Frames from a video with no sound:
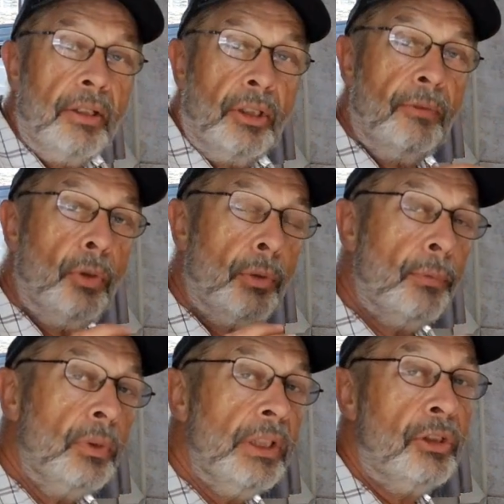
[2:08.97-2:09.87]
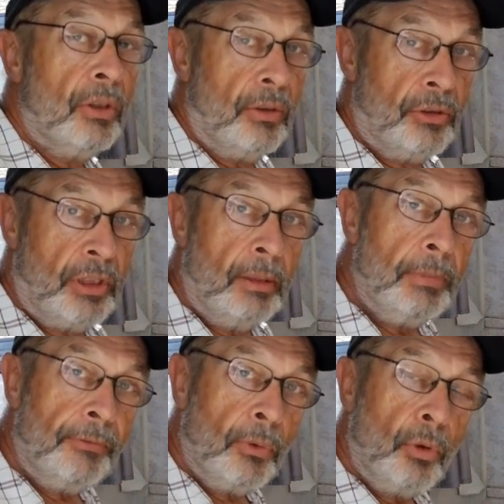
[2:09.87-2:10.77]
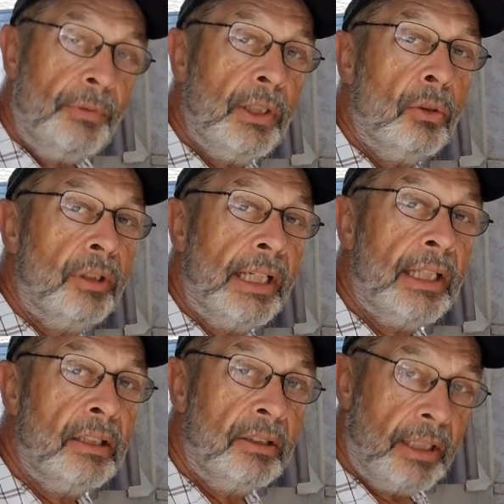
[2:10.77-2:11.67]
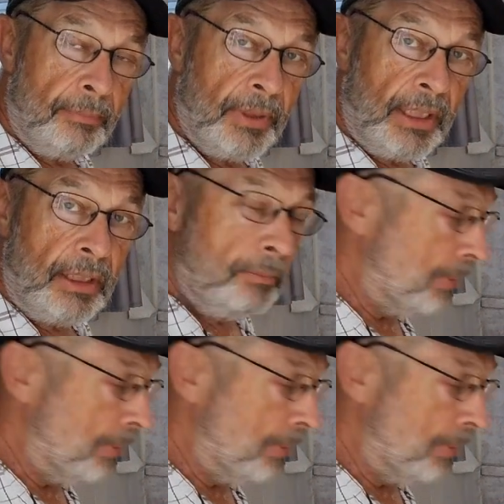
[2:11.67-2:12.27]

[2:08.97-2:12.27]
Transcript: They were fully charged before we connected them in